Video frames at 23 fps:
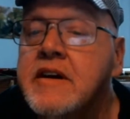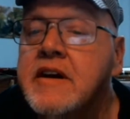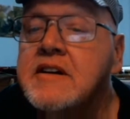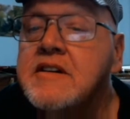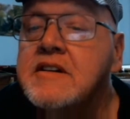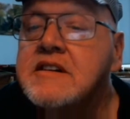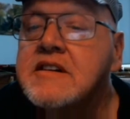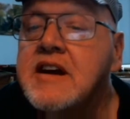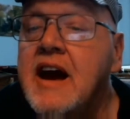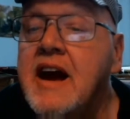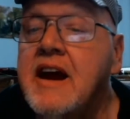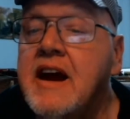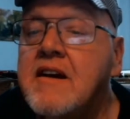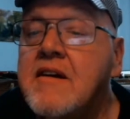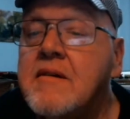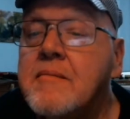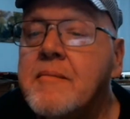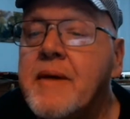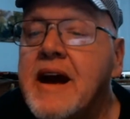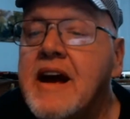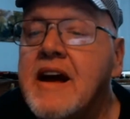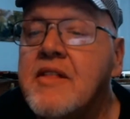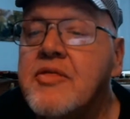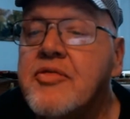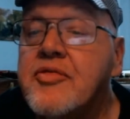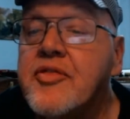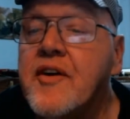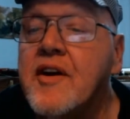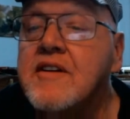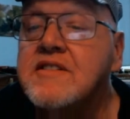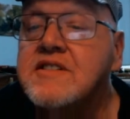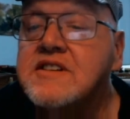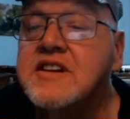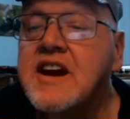Container Man
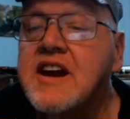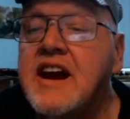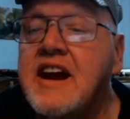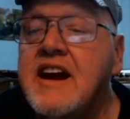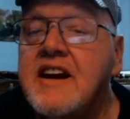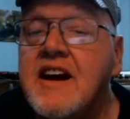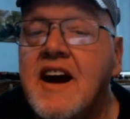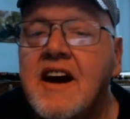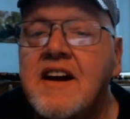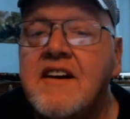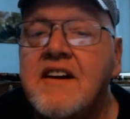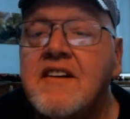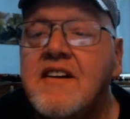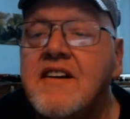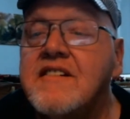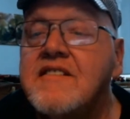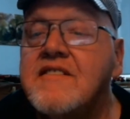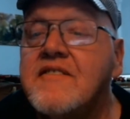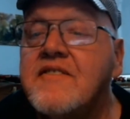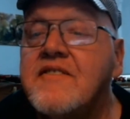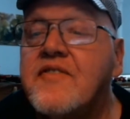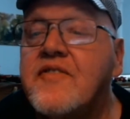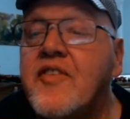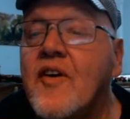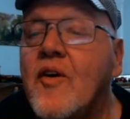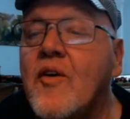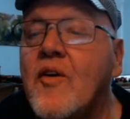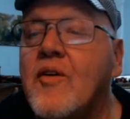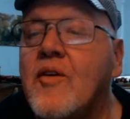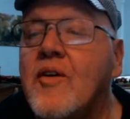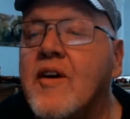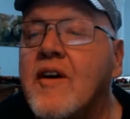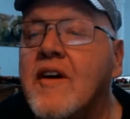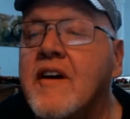
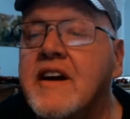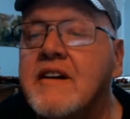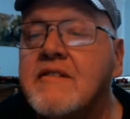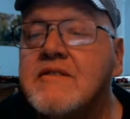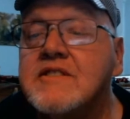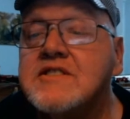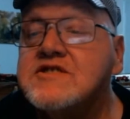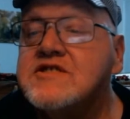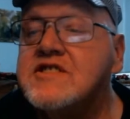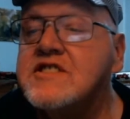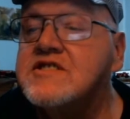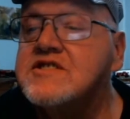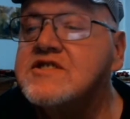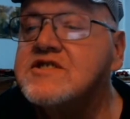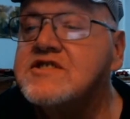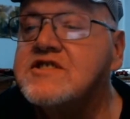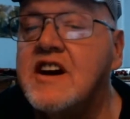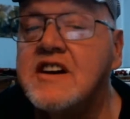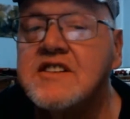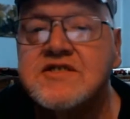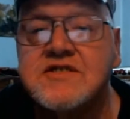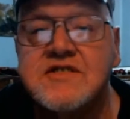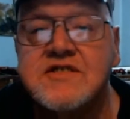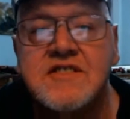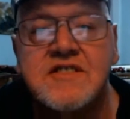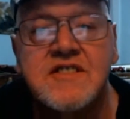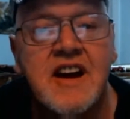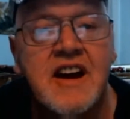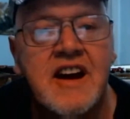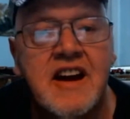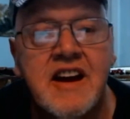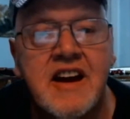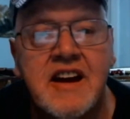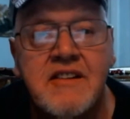1,304, and it was just yesterday.